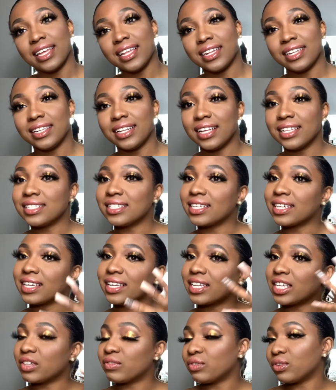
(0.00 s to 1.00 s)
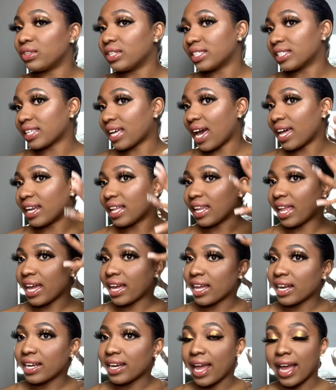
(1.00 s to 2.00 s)
Does it give you this kind of
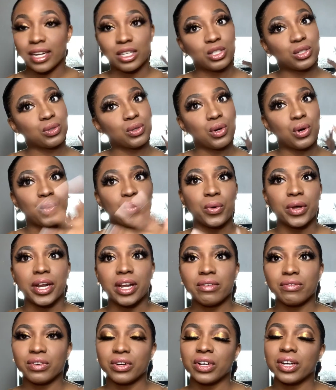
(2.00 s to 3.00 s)
like natural whatever?